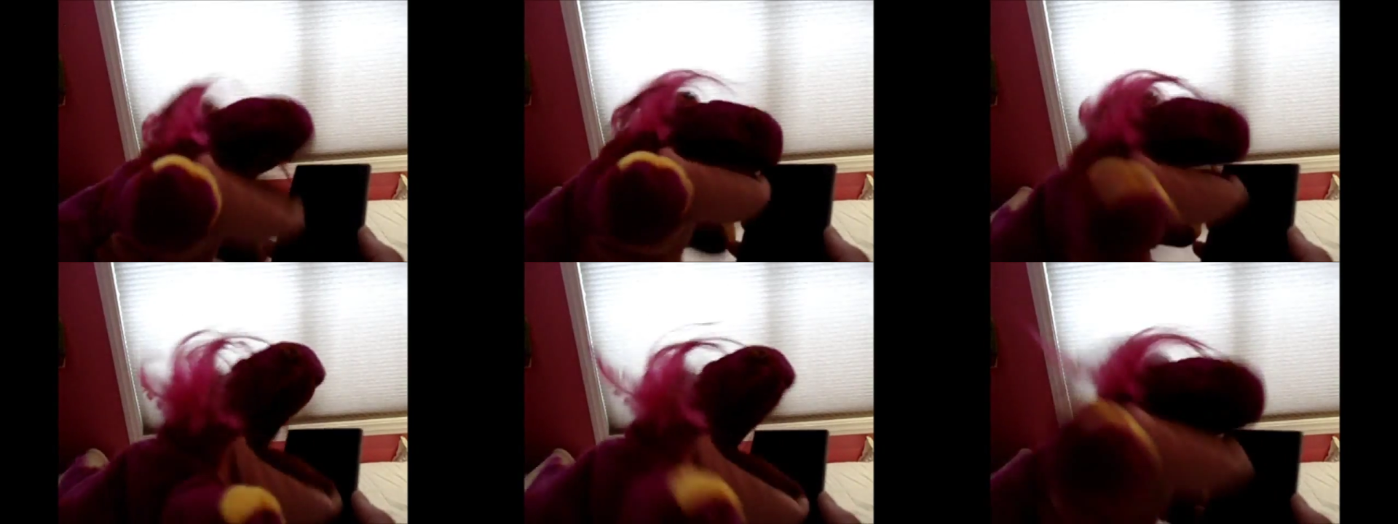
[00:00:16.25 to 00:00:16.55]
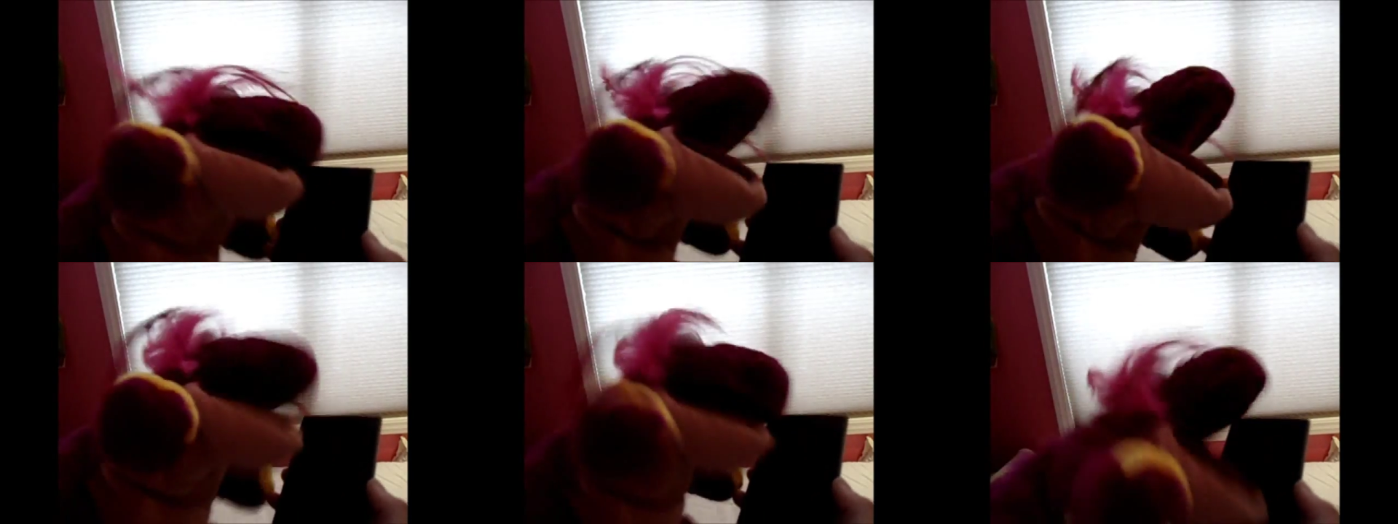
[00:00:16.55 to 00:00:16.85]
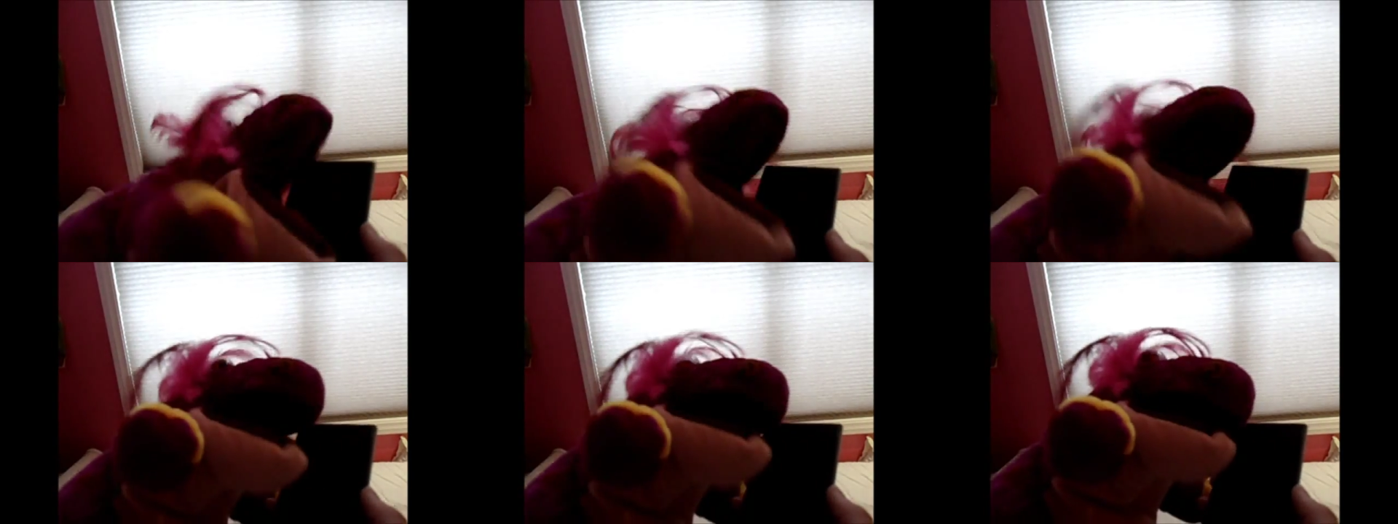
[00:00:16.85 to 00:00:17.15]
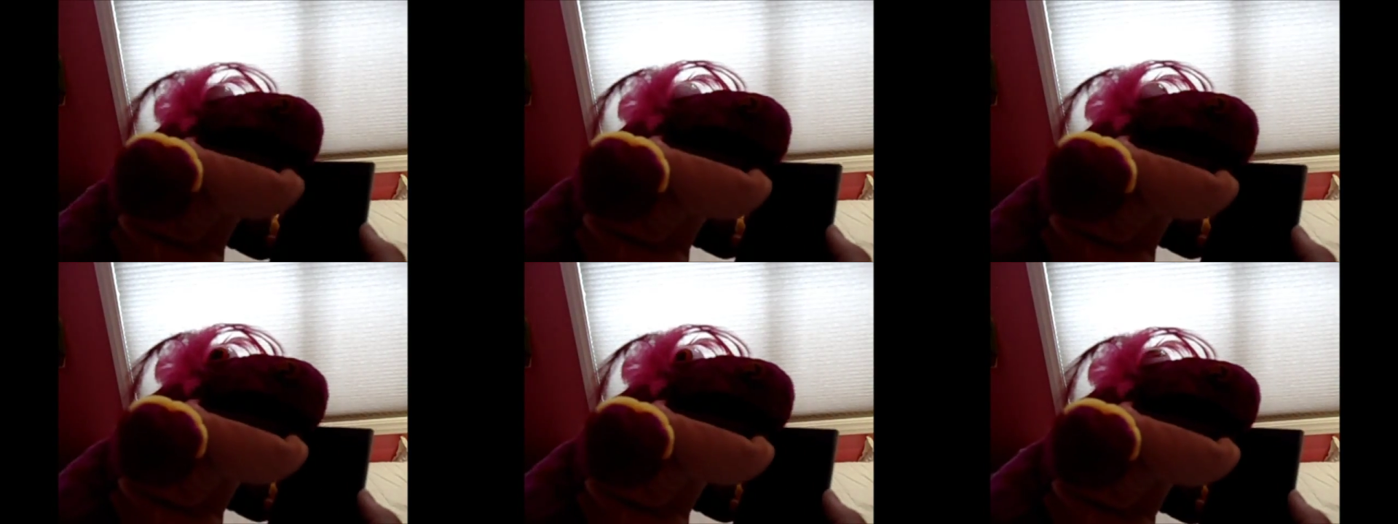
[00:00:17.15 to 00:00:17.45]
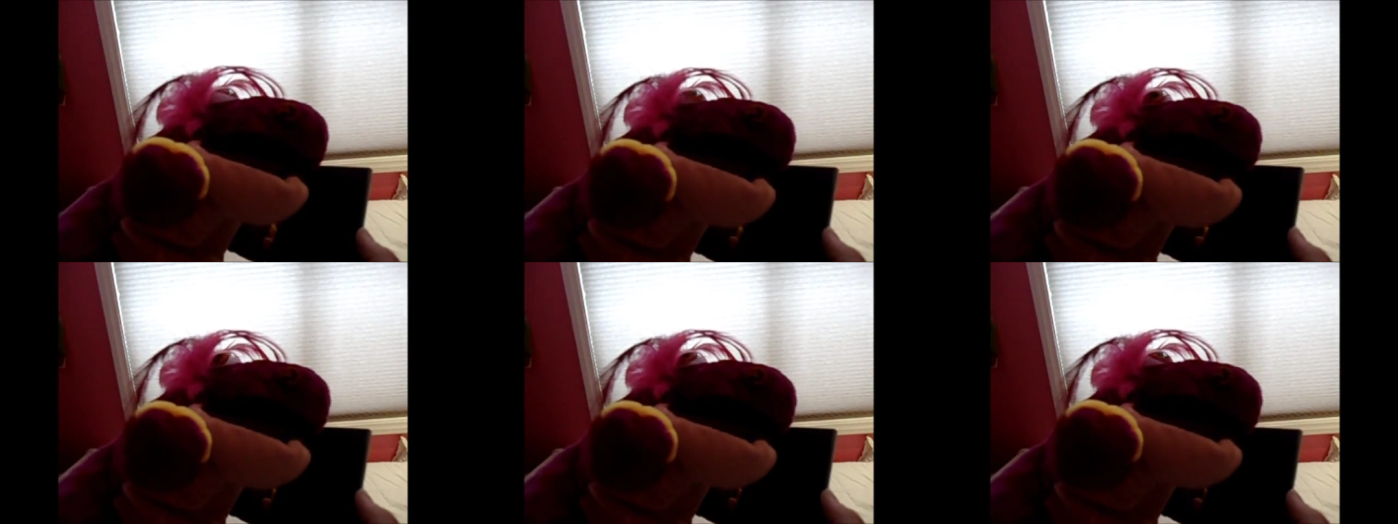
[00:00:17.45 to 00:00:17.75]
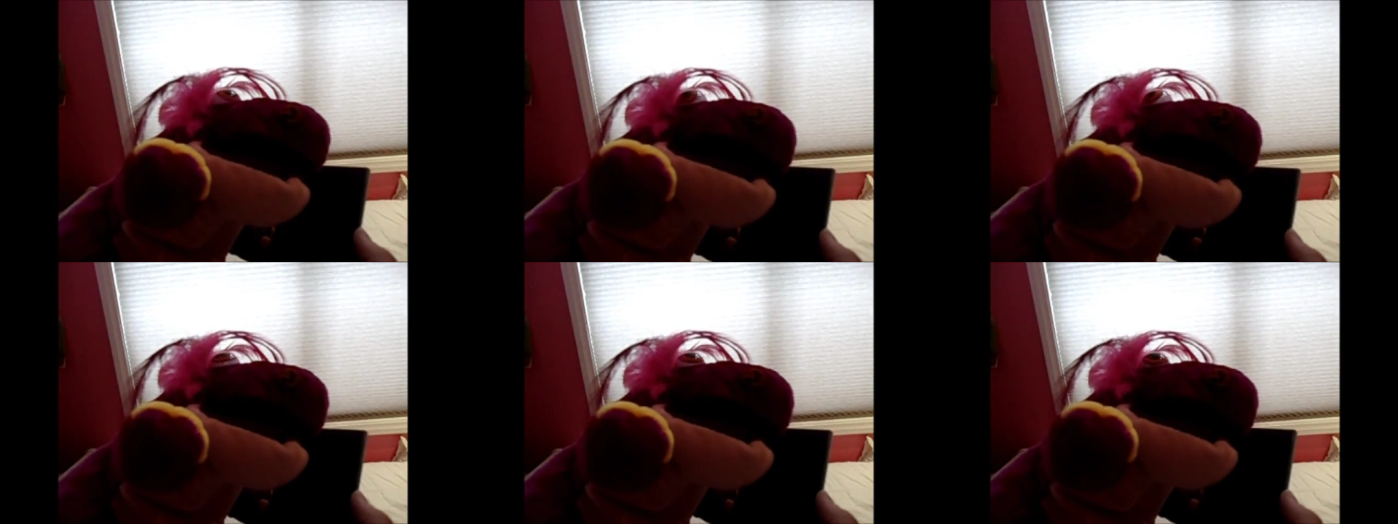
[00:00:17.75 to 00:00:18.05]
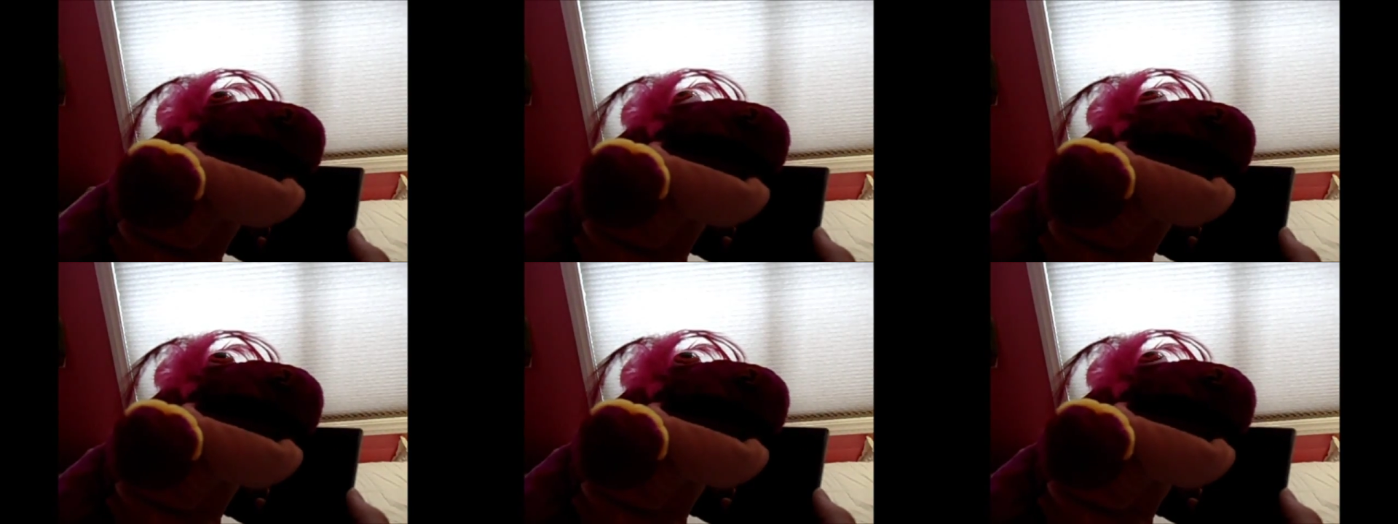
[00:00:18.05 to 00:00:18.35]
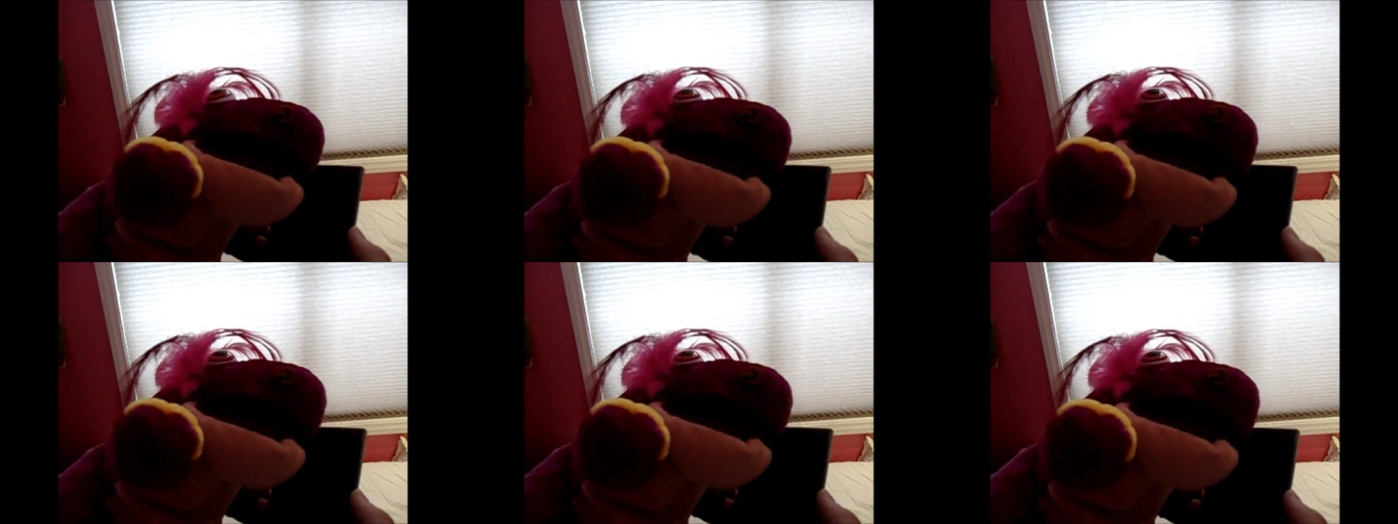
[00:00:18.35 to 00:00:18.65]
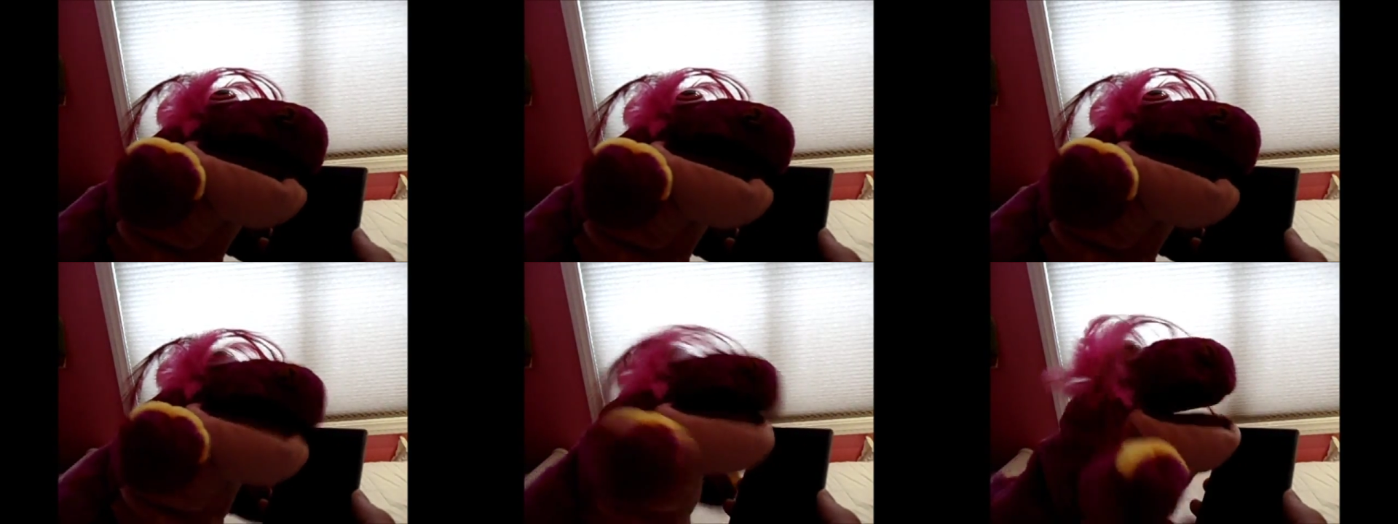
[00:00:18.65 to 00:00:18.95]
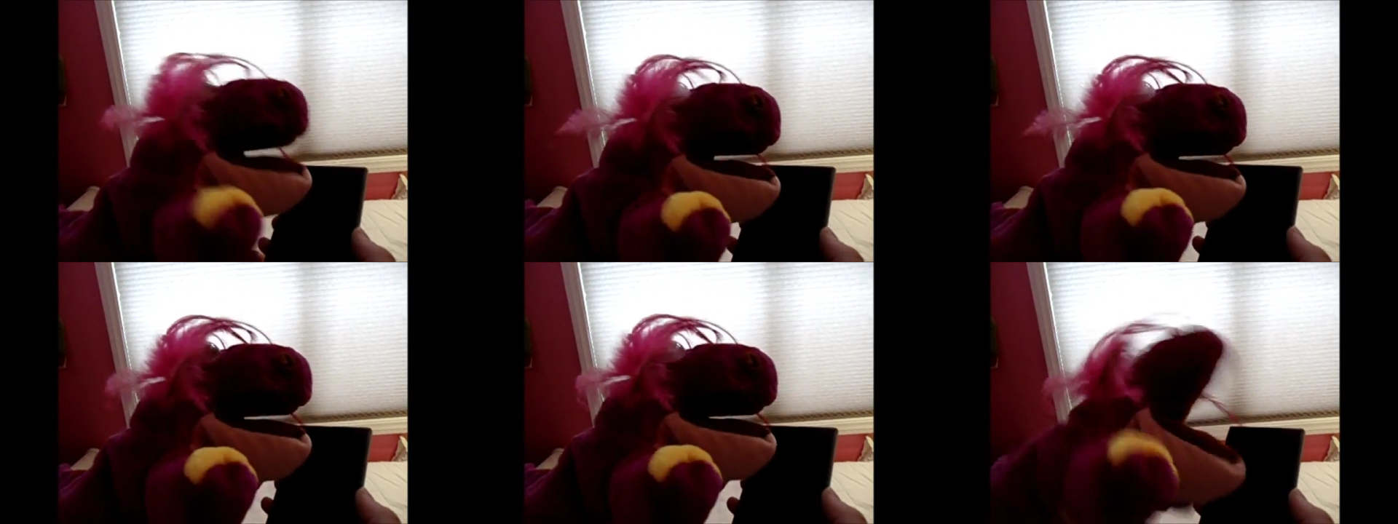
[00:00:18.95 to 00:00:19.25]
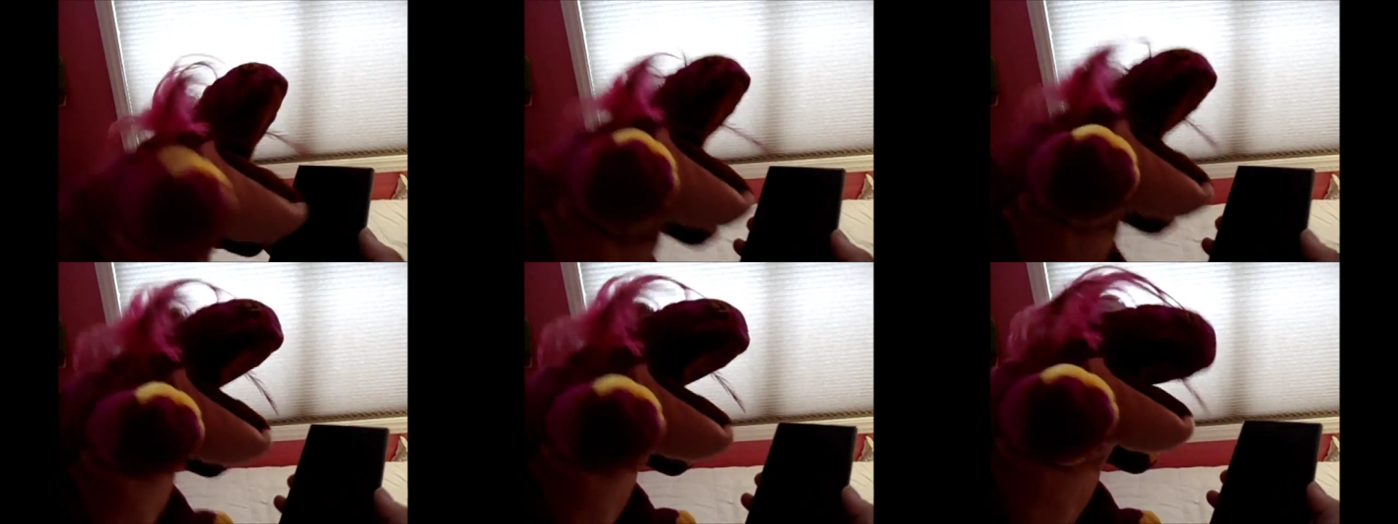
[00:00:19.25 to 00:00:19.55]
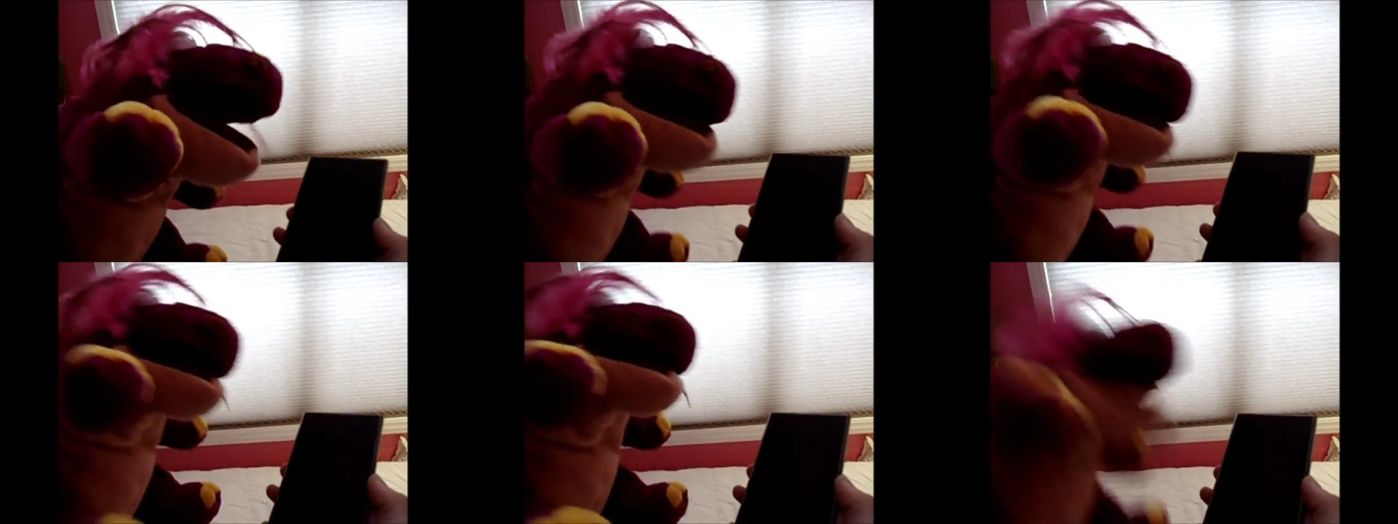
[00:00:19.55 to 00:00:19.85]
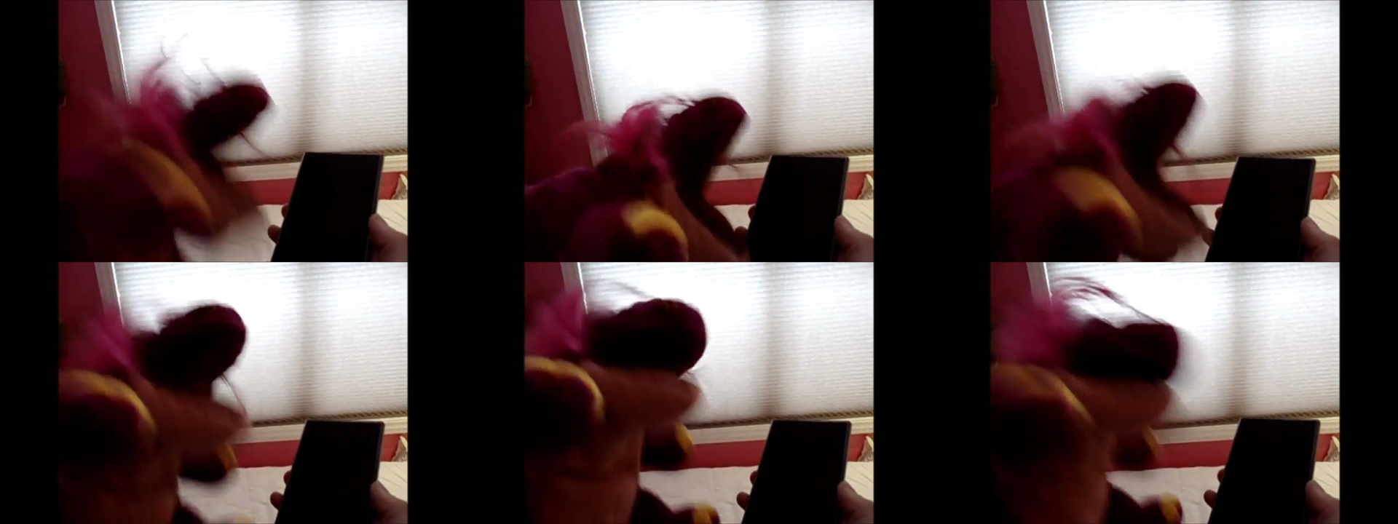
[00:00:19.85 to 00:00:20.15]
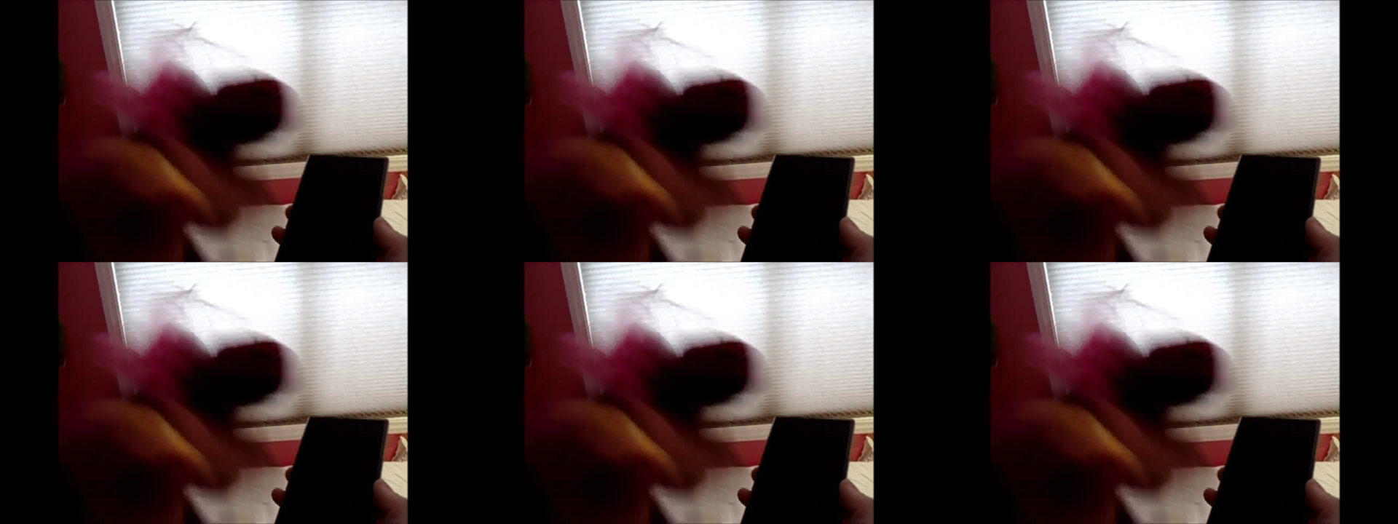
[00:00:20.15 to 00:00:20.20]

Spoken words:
[unreadable: no face in view]